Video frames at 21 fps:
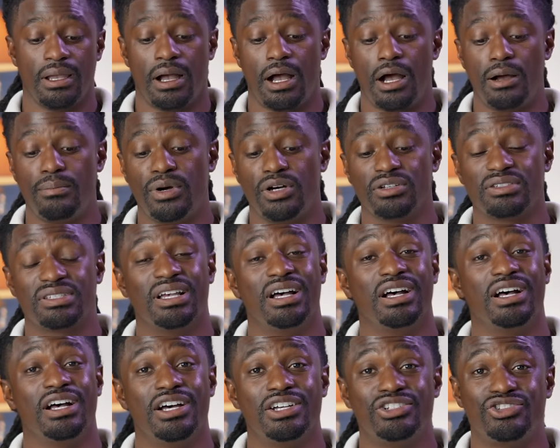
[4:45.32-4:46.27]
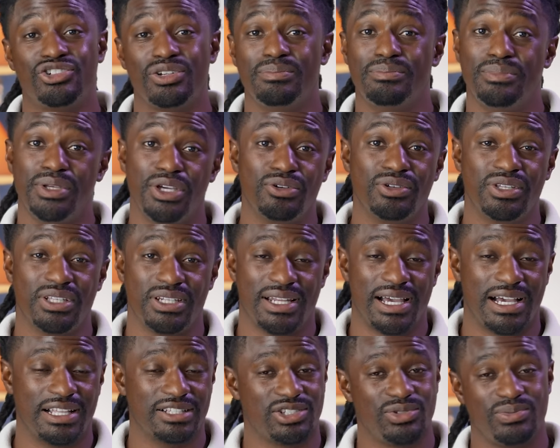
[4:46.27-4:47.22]
almost $100 million,
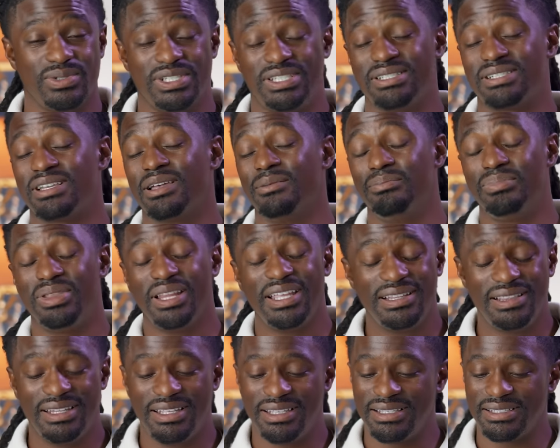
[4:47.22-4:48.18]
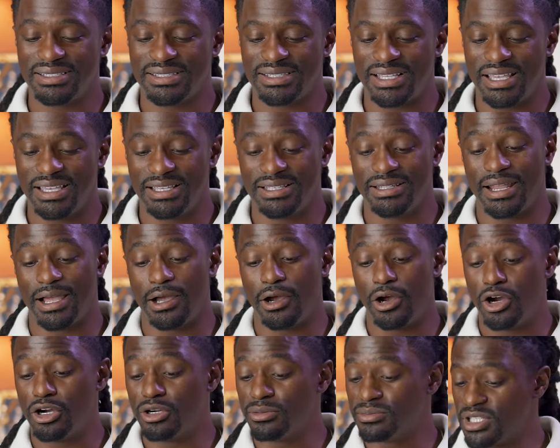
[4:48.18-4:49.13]
which is completely insane. Now,
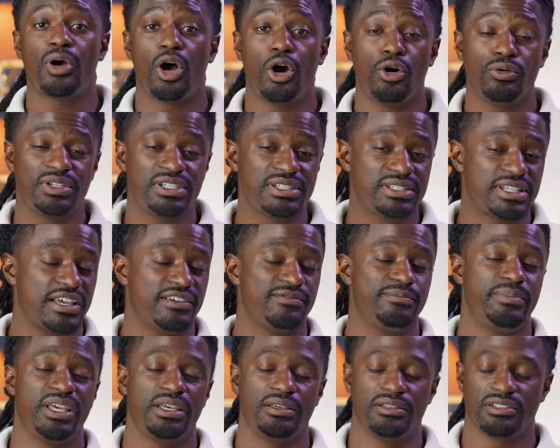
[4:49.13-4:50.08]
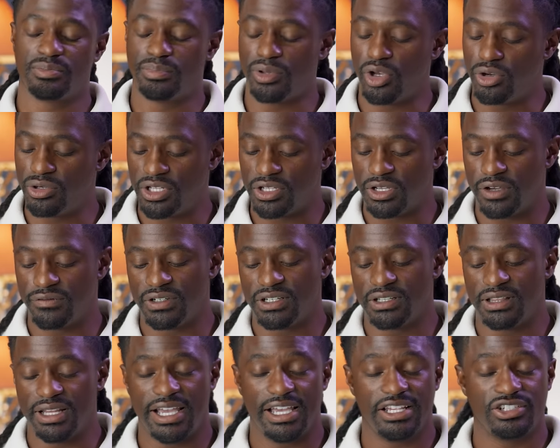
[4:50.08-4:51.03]
ARM's holdings have been exploding over the
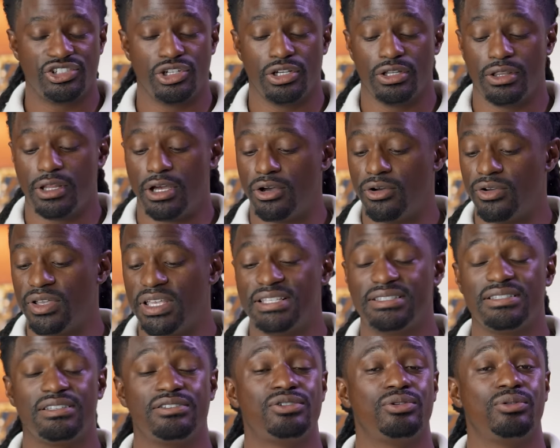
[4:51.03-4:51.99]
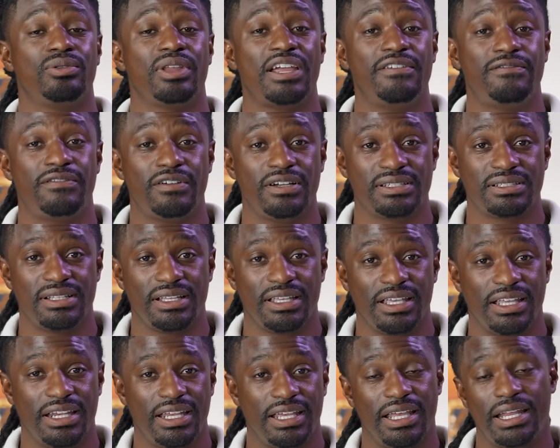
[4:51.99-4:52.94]
last year long. Is it too late for us to
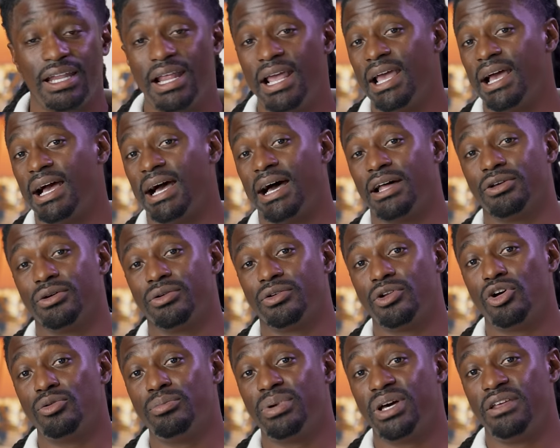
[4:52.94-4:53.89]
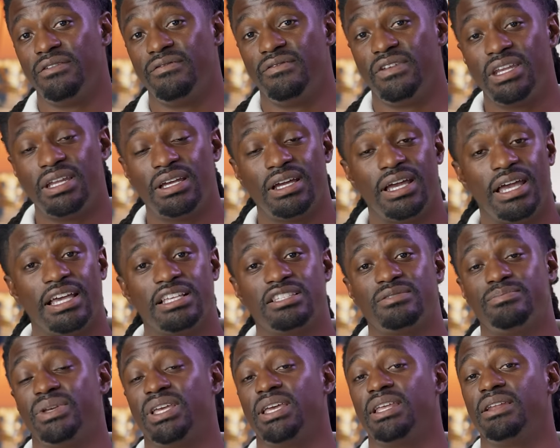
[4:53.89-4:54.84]
get in? I don't know, but NVIDIA has
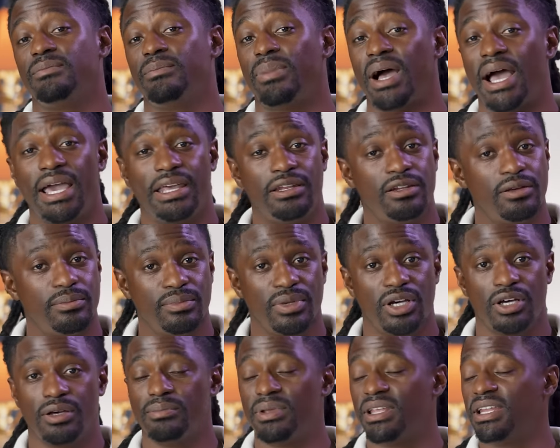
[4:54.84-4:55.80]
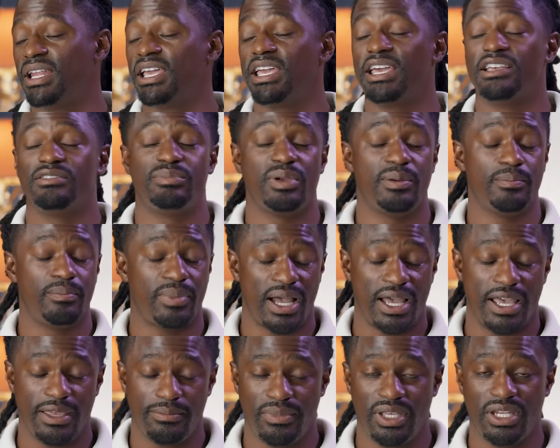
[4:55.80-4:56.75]
been buying them up. They have been
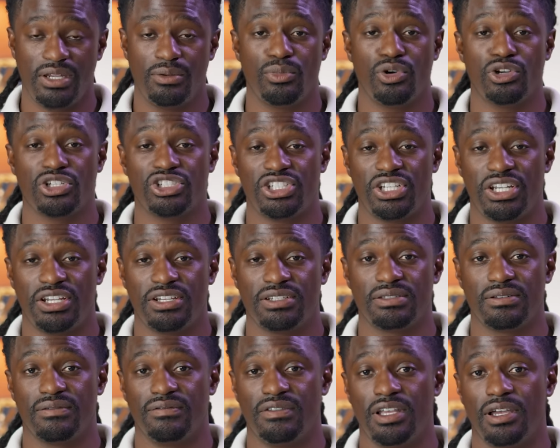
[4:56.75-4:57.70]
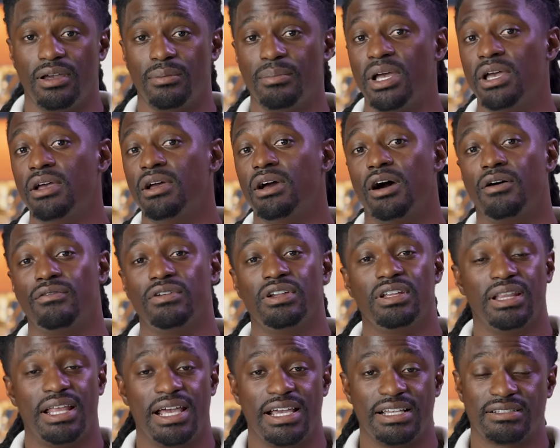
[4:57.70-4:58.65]
buying many more shares of them over the
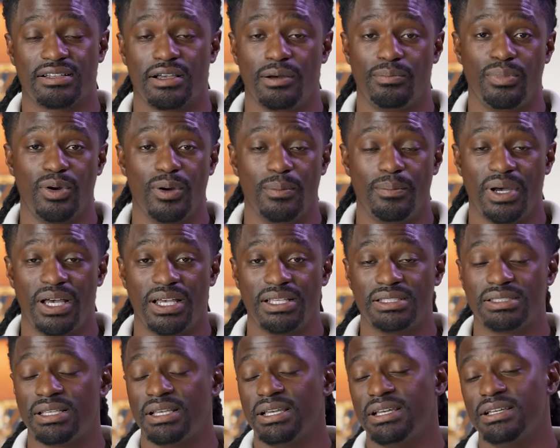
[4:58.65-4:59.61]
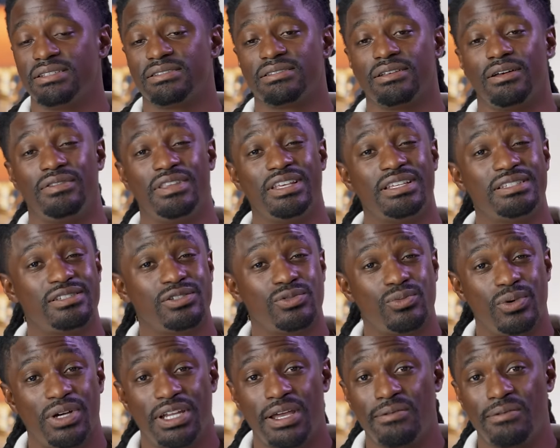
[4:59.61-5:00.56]
last couple of months. So this is one